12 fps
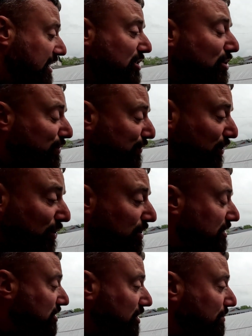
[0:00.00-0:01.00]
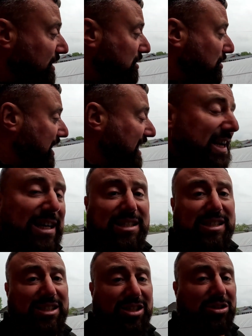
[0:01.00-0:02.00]
useful, that's going to be quite
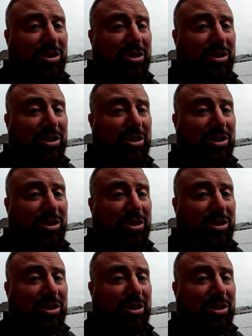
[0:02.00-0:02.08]
easy to